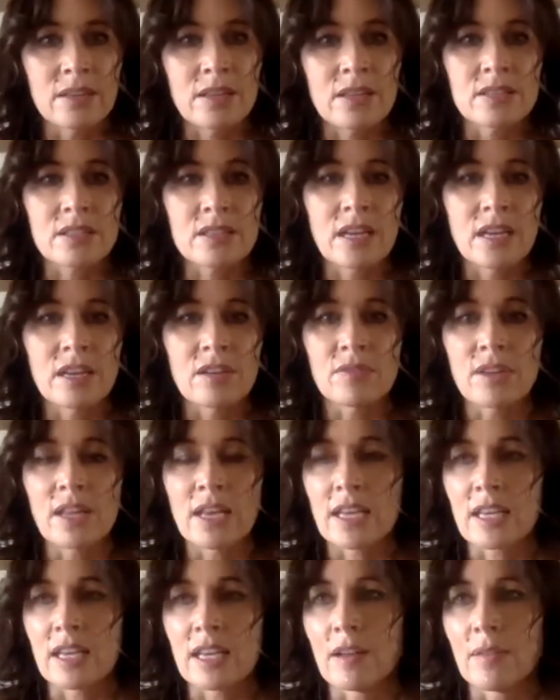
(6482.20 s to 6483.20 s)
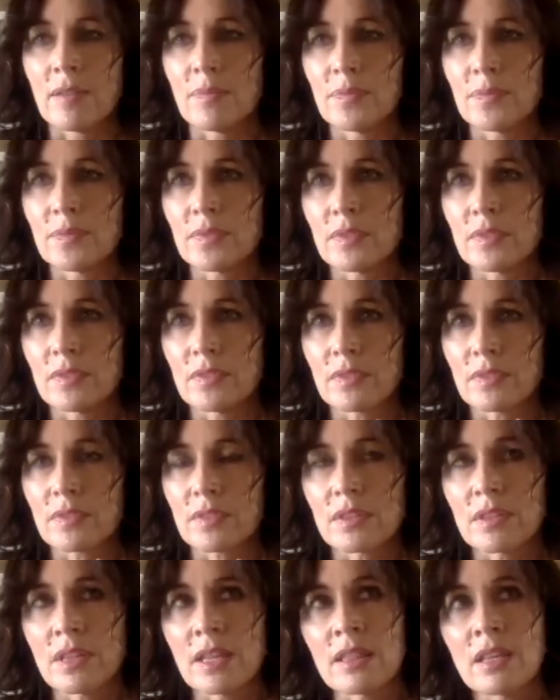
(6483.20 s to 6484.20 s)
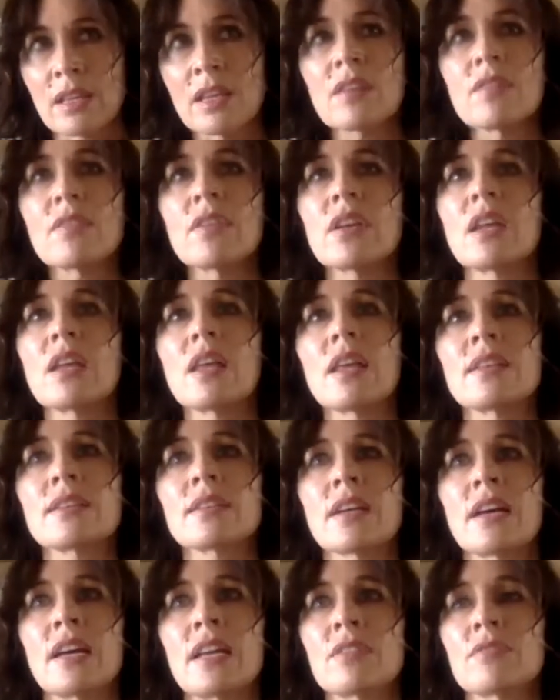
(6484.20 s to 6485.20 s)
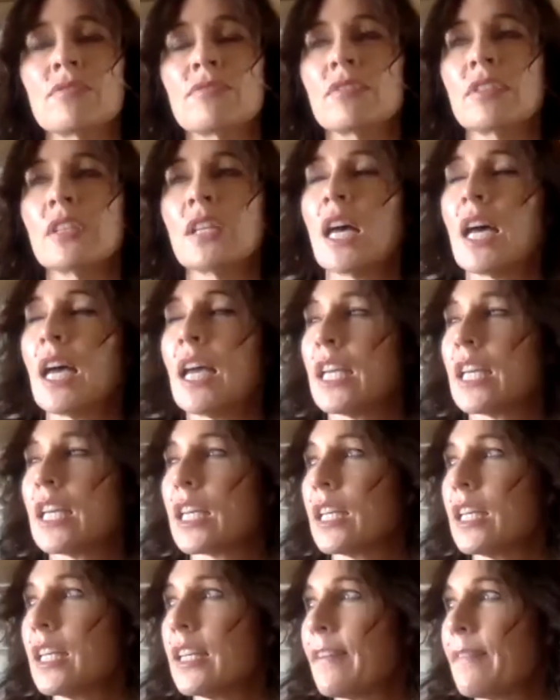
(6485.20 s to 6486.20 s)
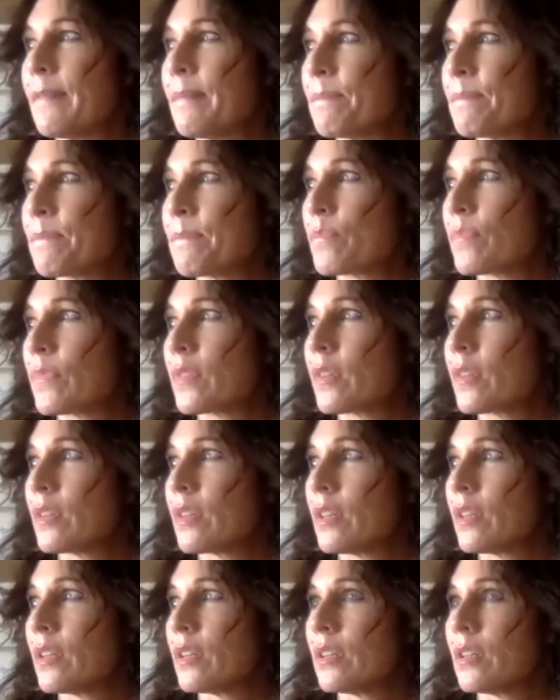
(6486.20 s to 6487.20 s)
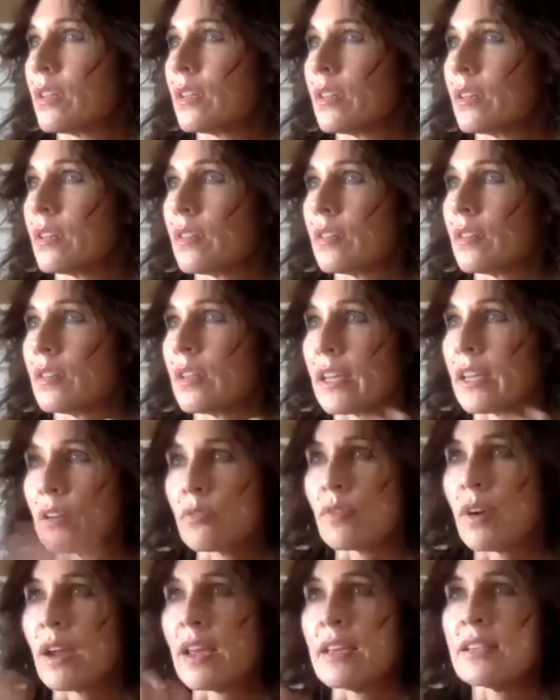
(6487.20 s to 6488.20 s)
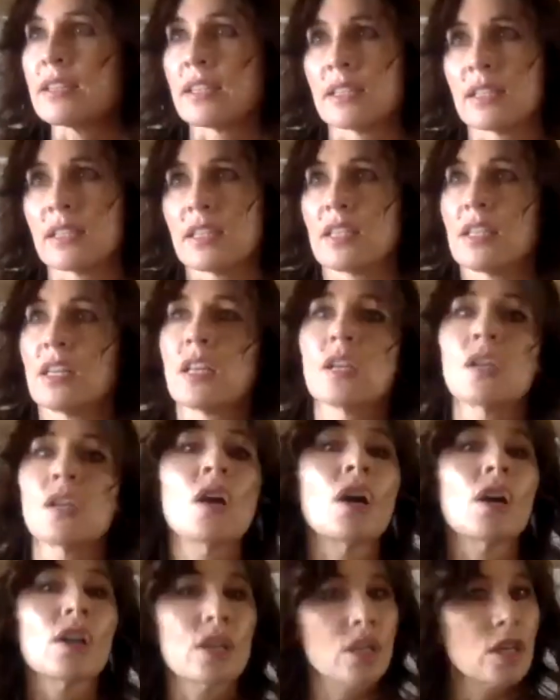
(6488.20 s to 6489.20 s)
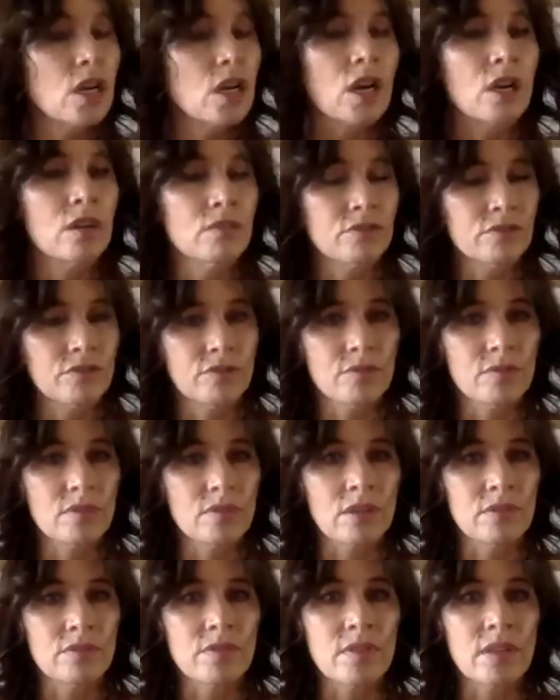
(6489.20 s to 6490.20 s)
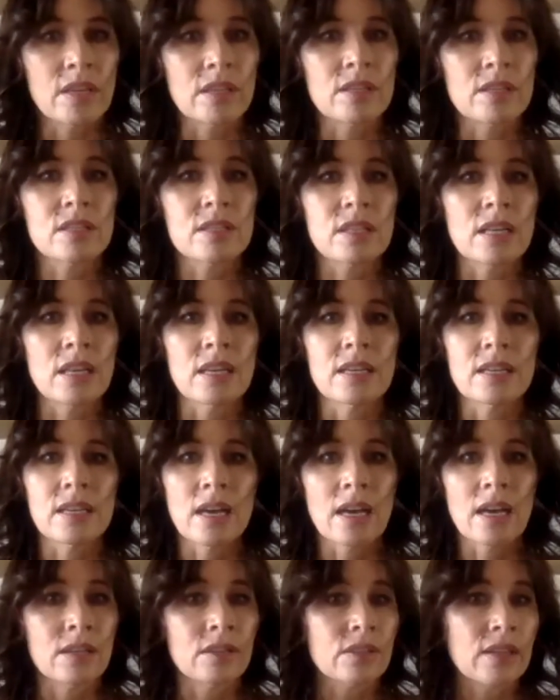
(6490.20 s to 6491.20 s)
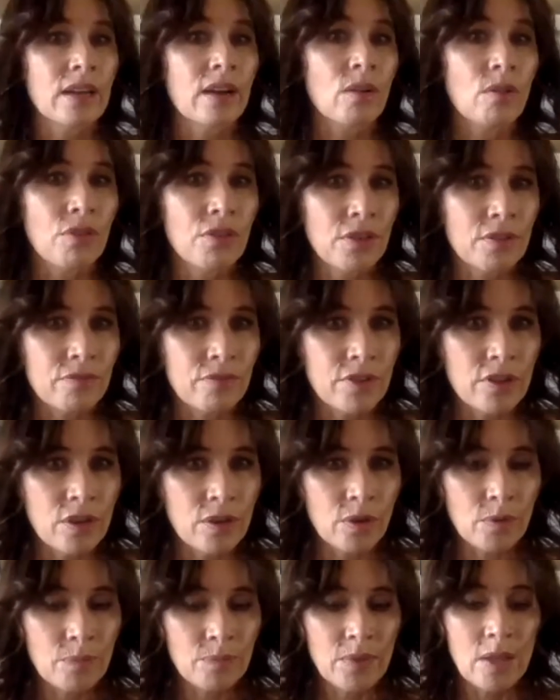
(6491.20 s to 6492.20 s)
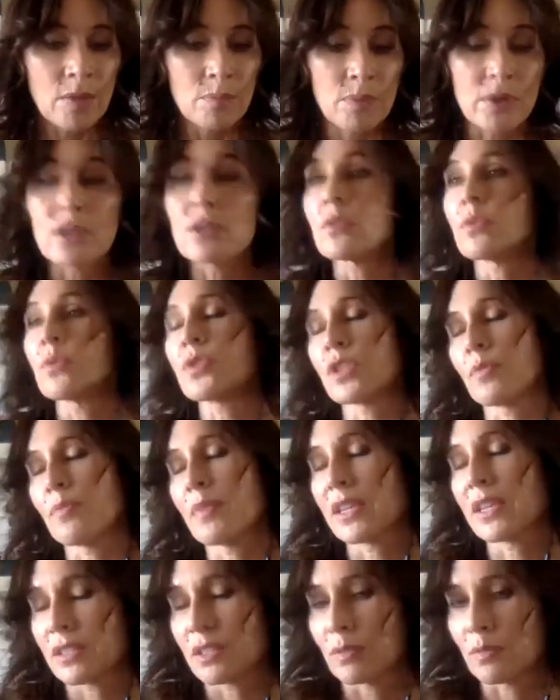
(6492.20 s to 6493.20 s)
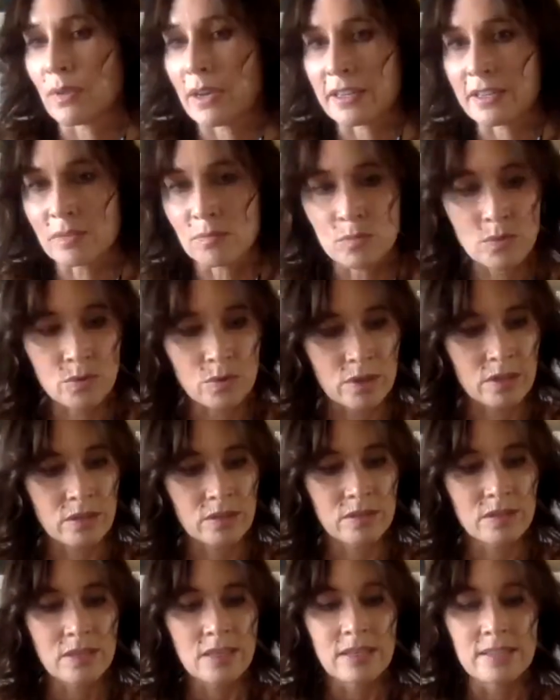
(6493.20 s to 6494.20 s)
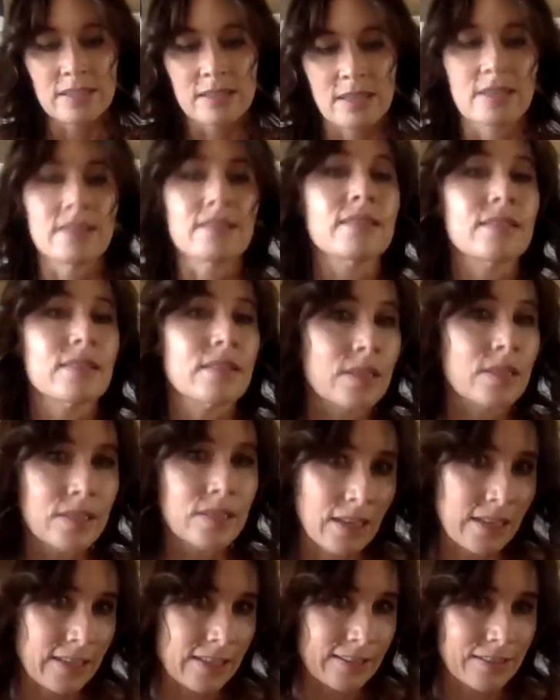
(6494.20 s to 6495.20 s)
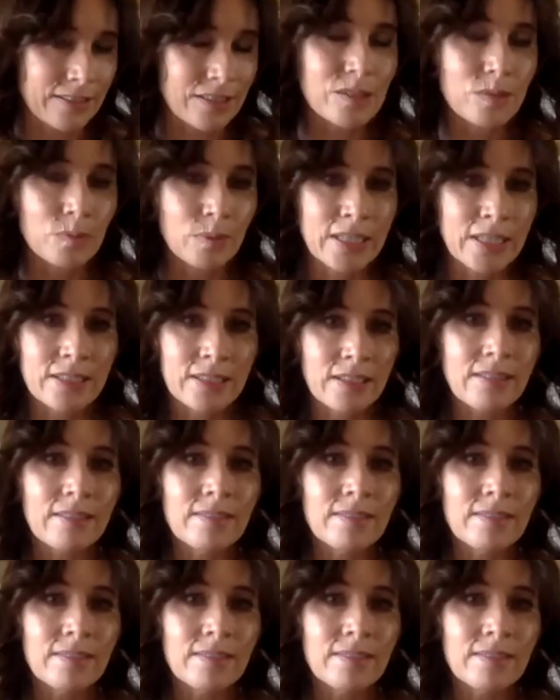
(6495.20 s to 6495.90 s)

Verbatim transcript: it's kind of like a they think of it as kind of like uh, like erasing a lot of of things that aren't healthy for you but it also makes the water taste slightly sweeter